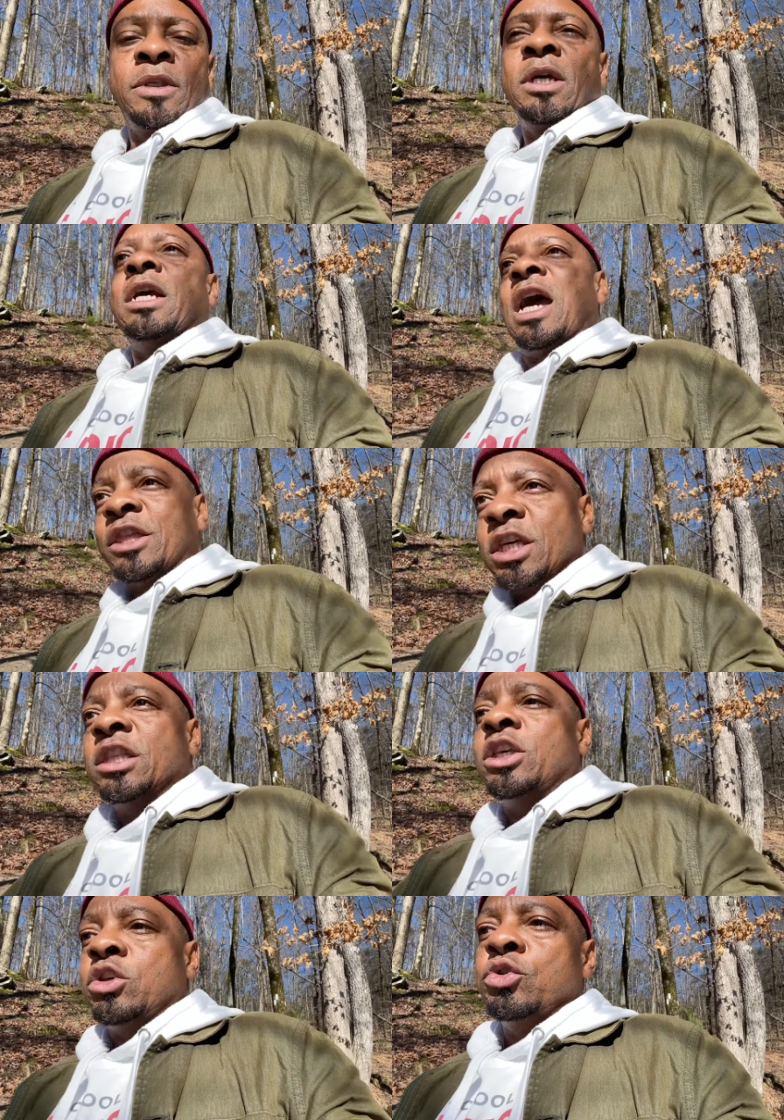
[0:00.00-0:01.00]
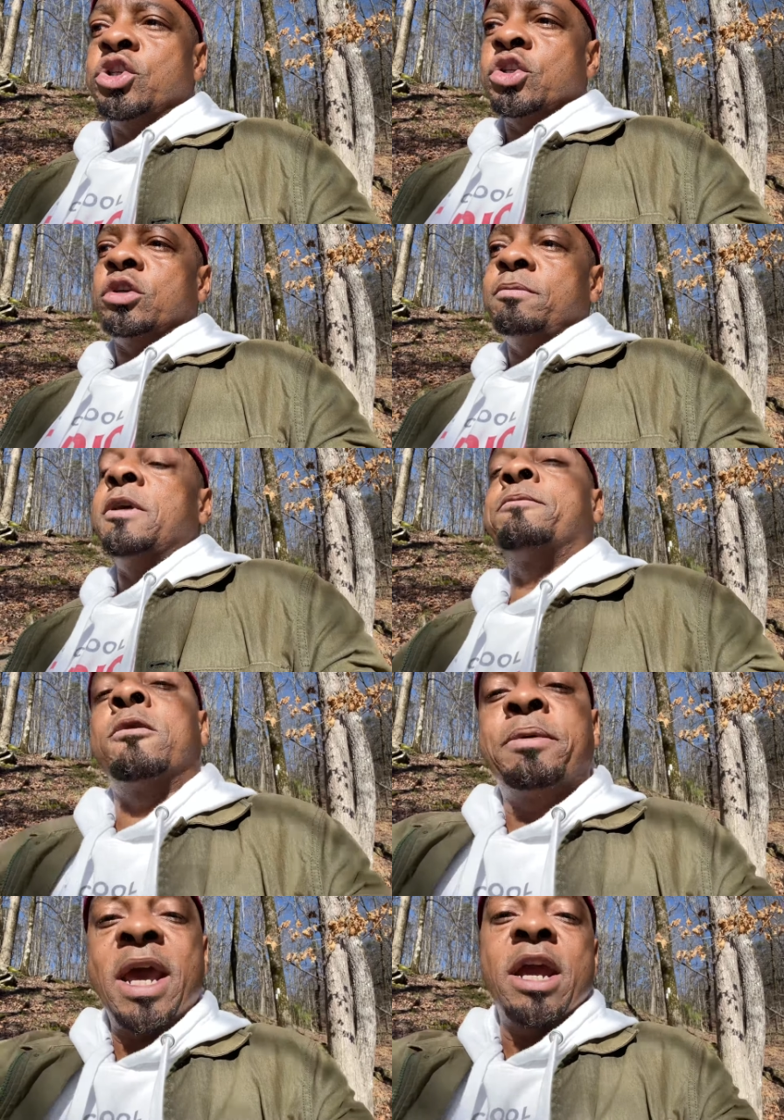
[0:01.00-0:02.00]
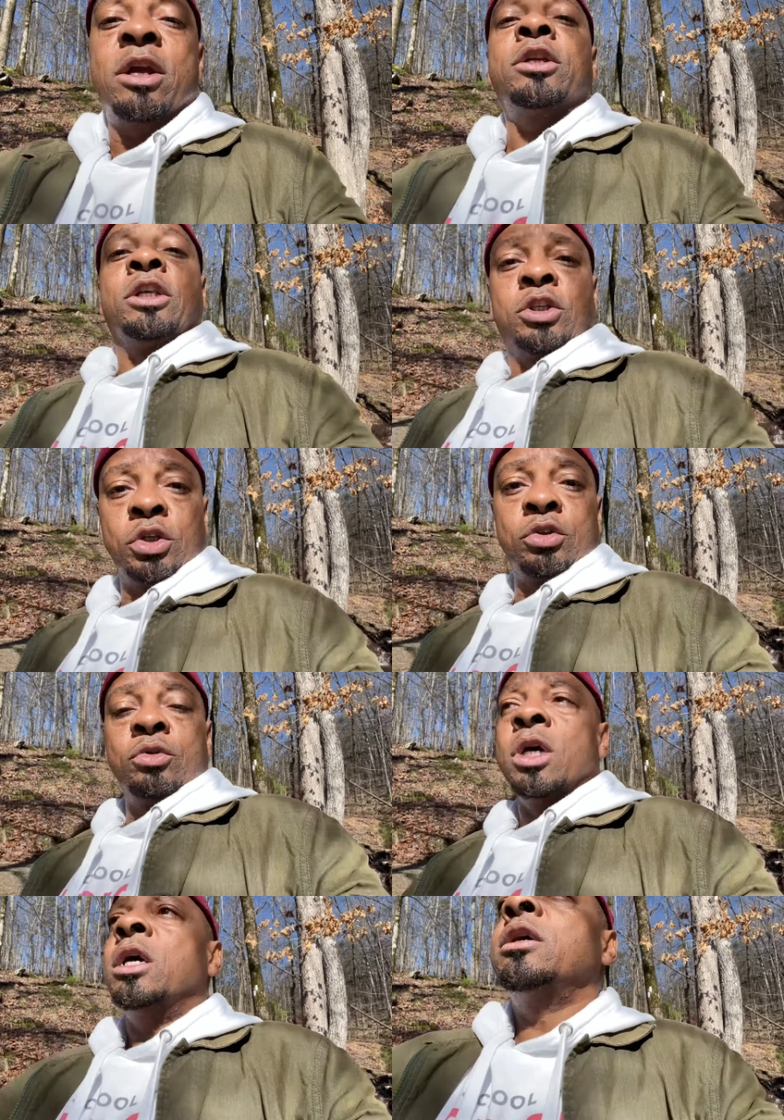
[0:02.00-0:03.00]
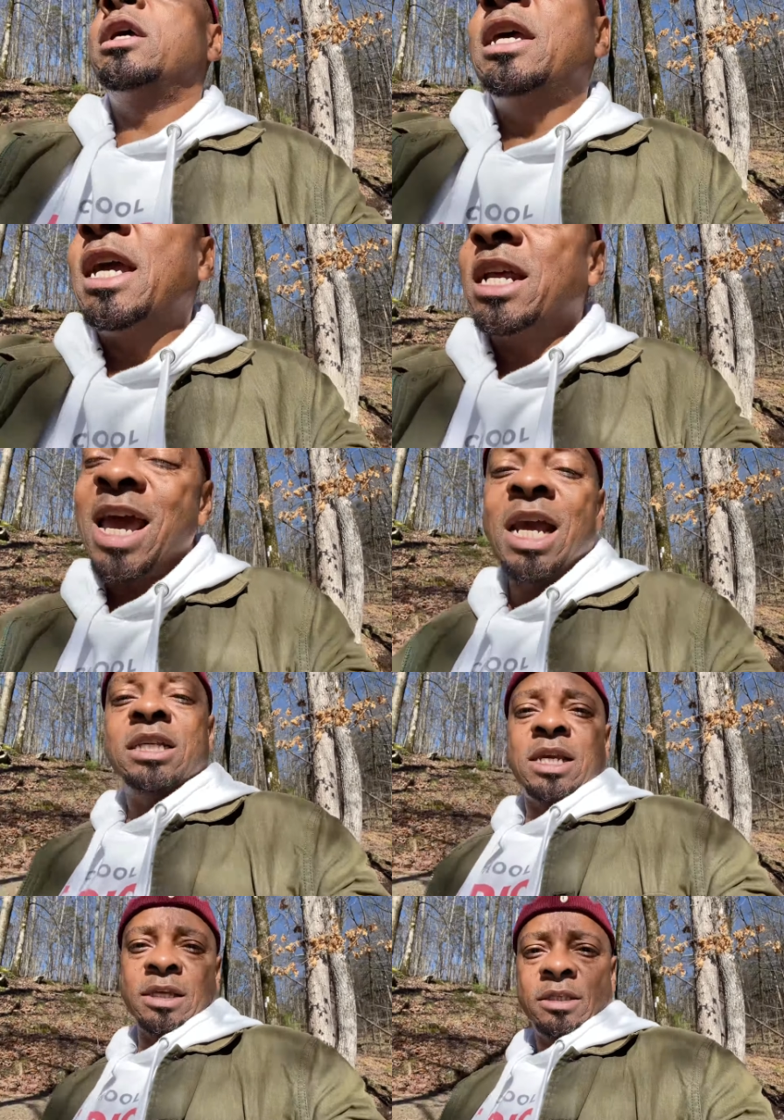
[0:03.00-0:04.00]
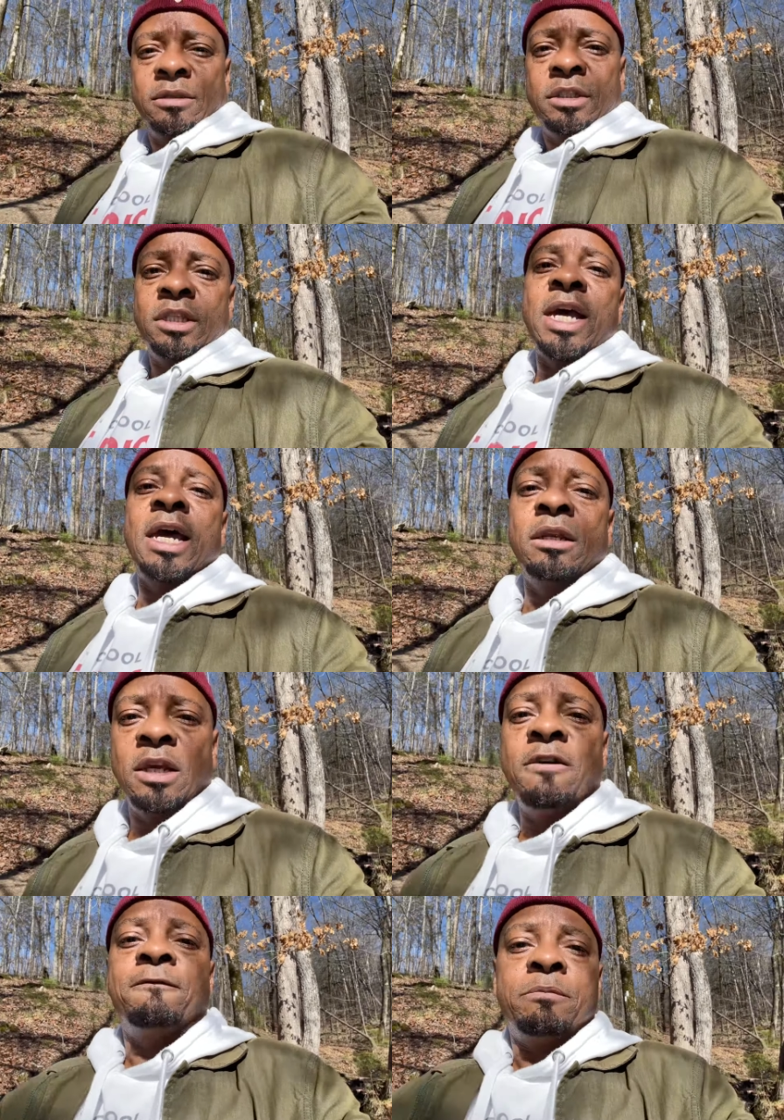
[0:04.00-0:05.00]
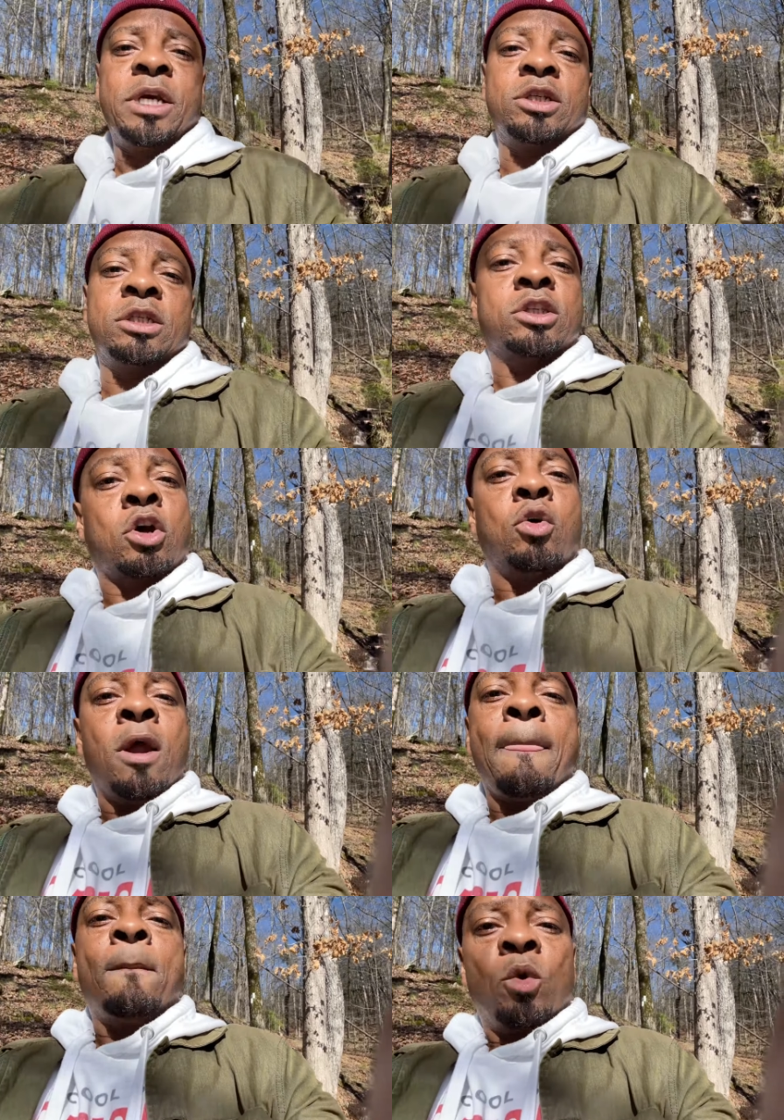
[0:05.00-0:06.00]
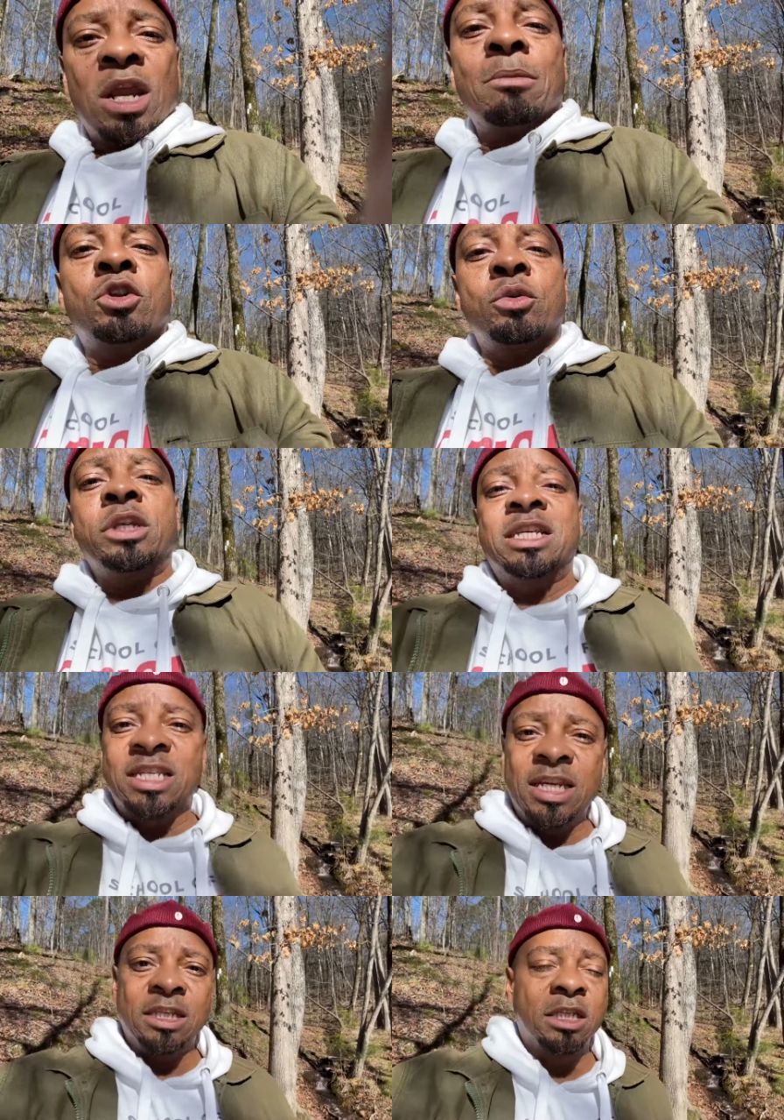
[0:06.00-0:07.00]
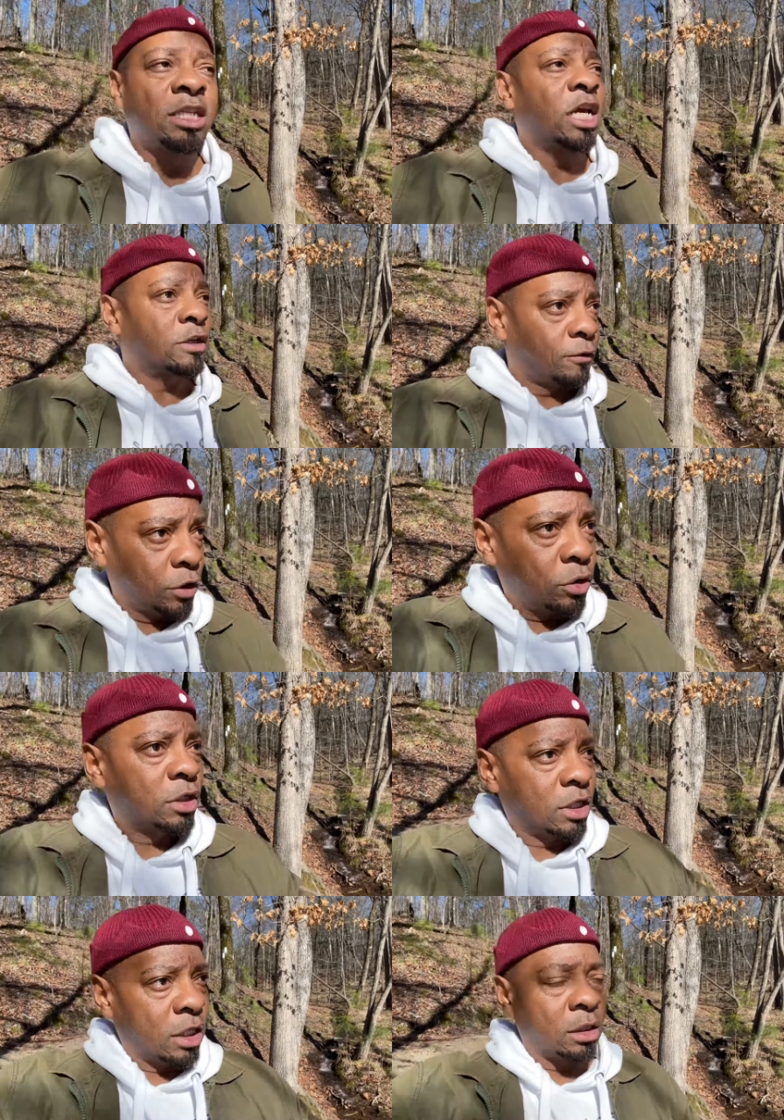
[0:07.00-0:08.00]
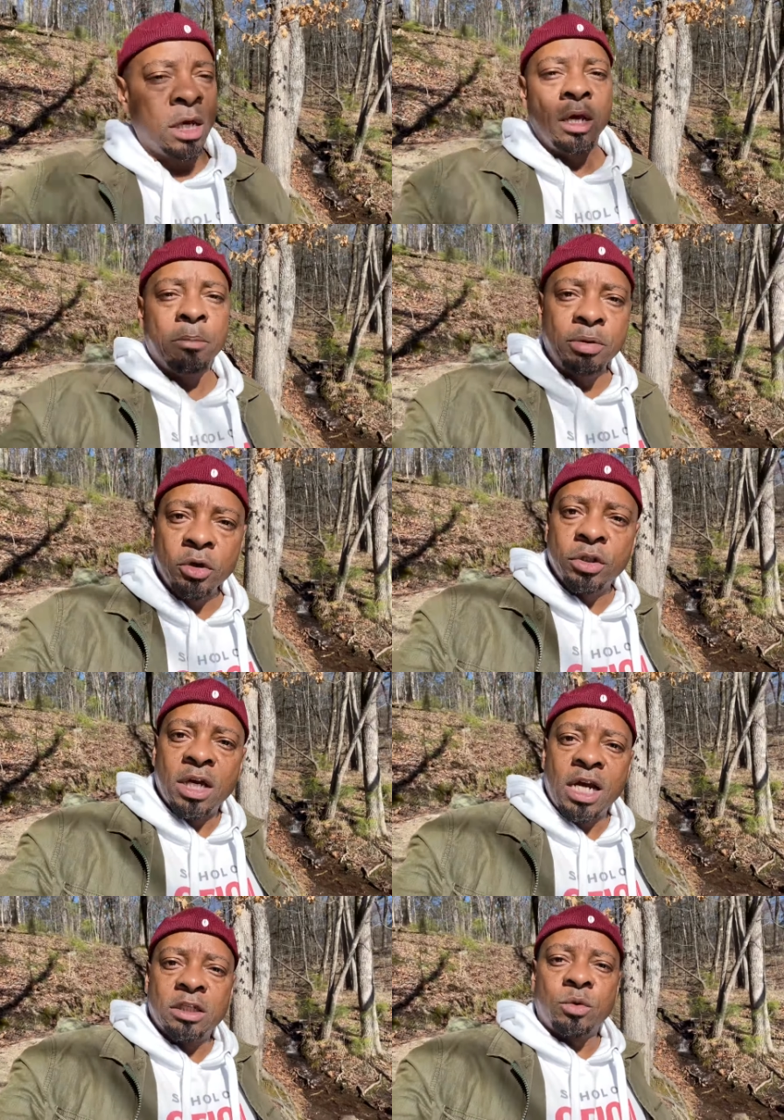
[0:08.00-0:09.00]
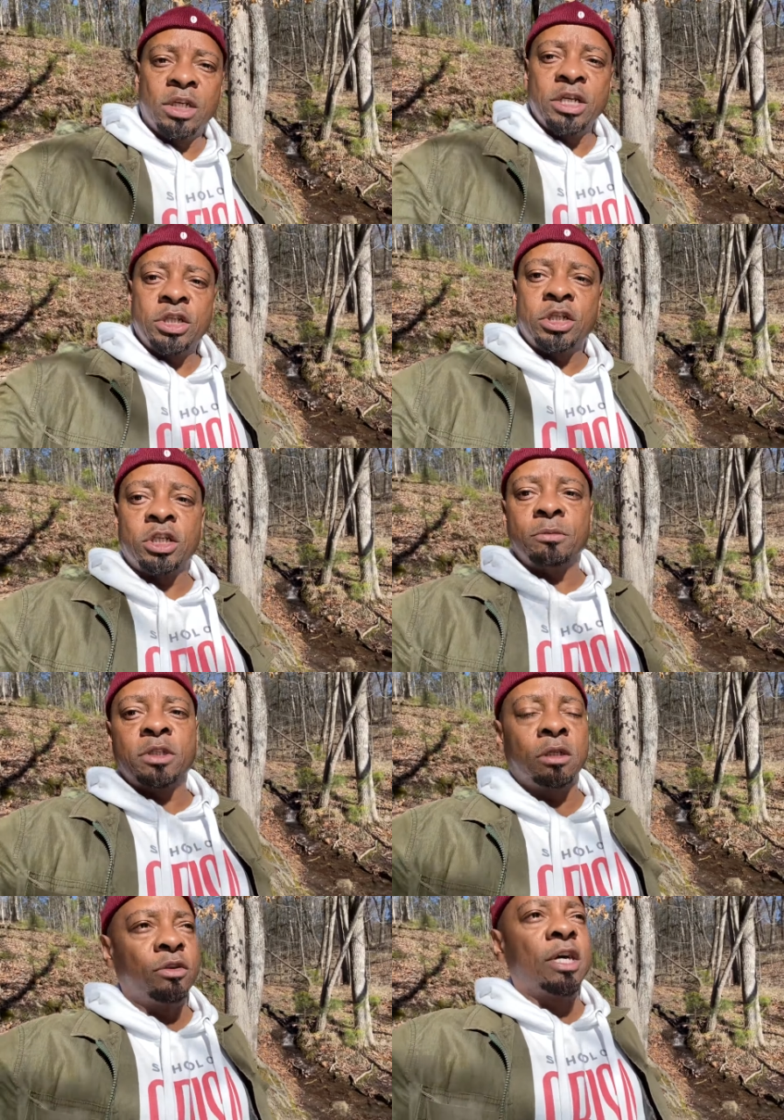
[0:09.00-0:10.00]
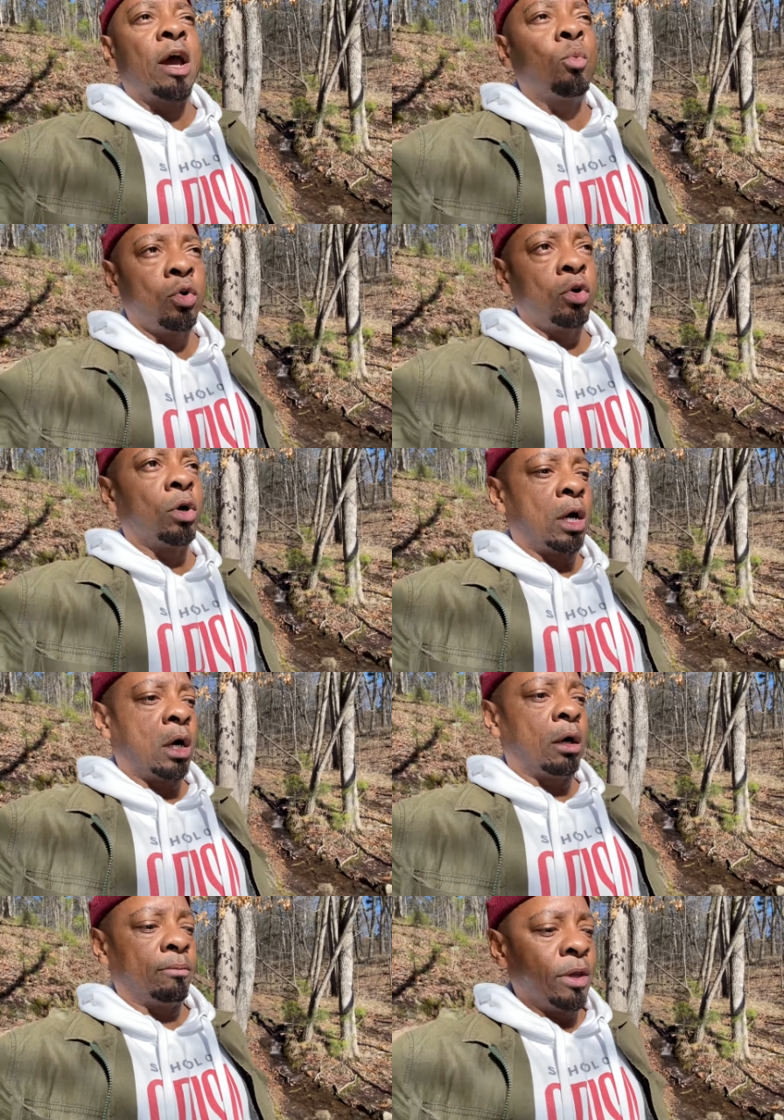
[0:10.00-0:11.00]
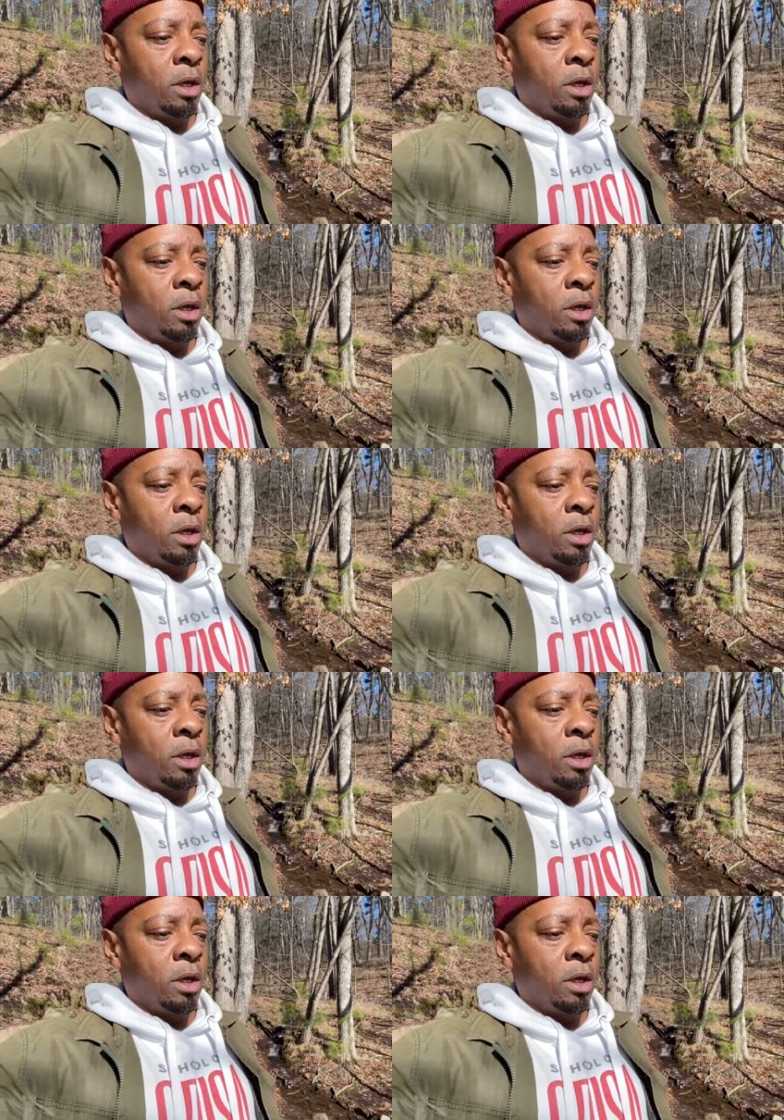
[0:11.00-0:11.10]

And I think that you should be prepared to gain access to that information. And so what I'm doing is setting the stage for you to then build the kinds of relationships that will um,